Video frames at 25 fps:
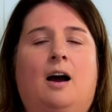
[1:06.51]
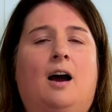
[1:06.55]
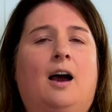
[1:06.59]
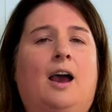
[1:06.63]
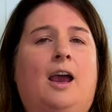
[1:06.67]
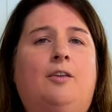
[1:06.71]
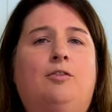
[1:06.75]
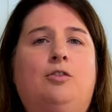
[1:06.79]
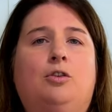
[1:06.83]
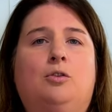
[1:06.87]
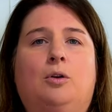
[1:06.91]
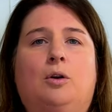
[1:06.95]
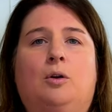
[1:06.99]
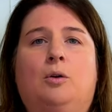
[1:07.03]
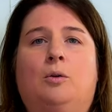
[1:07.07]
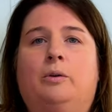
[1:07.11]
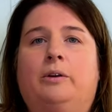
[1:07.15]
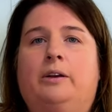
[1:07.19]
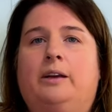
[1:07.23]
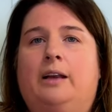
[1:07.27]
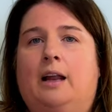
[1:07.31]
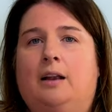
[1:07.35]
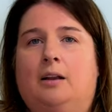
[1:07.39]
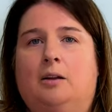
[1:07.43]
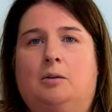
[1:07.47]
I've grown
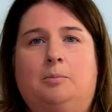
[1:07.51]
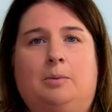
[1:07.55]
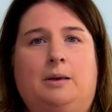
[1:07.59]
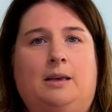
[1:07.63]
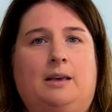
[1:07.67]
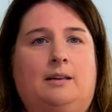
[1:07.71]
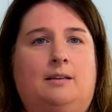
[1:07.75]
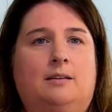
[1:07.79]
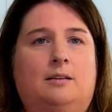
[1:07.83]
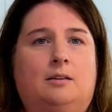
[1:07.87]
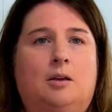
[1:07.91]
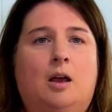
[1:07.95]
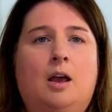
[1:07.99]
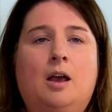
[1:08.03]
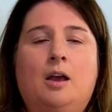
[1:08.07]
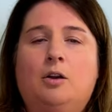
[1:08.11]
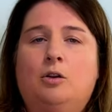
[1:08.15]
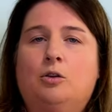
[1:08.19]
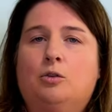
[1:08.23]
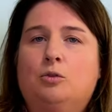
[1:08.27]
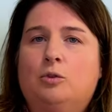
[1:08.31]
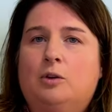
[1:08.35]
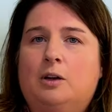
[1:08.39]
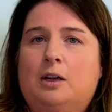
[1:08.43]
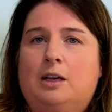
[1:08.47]
yellow beans,
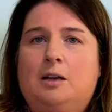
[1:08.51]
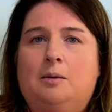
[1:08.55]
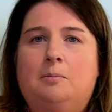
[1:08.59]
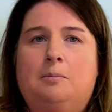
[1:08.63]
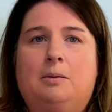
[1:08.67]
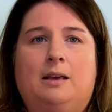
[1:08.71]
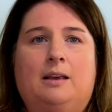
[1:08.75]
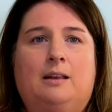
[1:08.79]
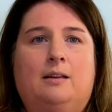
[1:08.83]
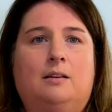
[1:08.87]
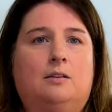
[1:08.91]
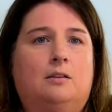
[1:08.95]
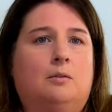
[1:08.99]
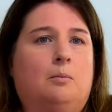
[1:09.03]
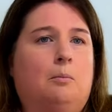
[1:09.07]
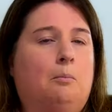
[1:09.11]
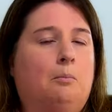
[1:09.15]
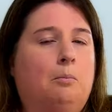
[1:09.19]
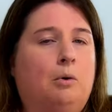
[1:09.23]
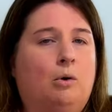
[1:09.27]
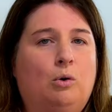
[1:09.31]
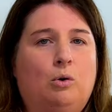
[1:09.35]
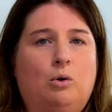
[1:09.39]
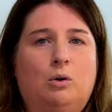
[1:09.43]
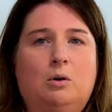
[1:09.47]
green beans,
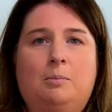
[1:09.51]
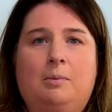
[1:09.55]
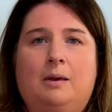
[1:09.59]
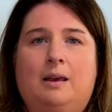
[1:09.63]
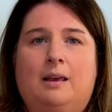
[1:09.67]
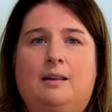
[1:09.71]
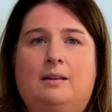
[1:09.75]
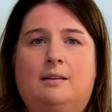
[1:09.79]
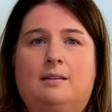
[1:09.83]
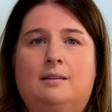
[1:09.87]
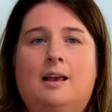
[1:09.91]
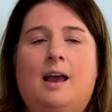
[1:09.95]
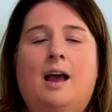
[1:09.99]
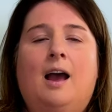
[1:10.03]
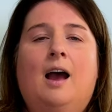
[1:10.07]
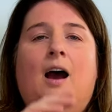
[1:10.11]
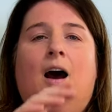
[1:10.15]
pole beans.